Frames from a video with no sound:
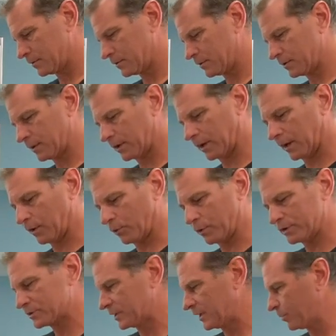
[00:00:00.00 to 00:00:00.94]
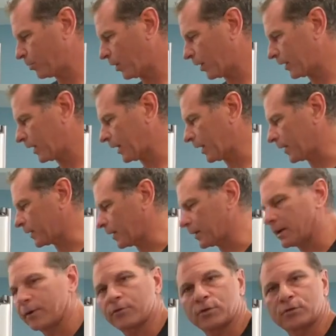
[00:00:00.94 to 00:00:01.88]
always keep on hand.
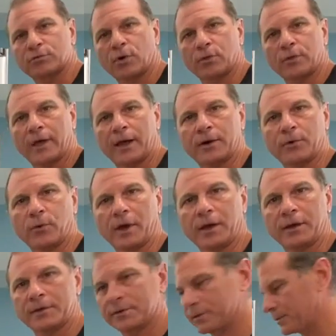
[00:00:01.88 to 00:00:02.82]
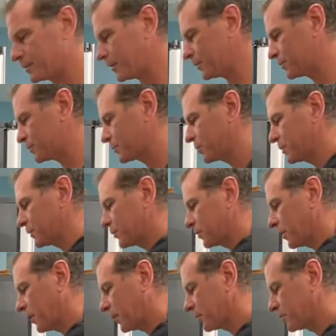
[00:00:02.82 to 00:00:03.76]
I never throw that away. That's good
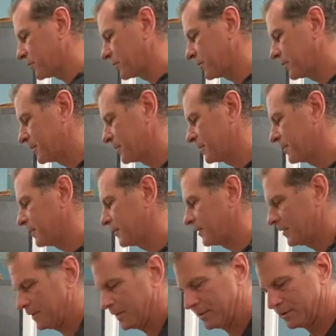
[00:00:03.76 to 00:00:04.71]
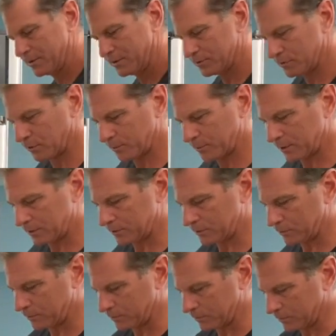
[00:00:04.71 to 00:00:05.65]
stuff. So I'm gonna
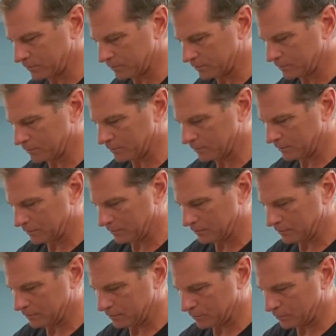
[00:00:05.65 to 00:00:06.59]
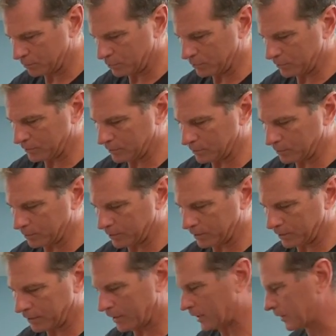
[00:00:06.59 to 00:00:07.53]
just put a little bit
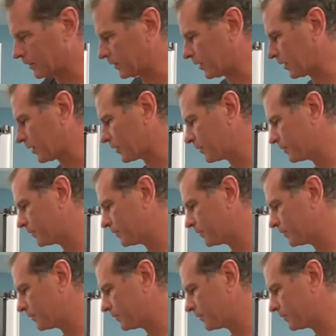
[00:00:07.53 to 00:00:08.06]
of that in there.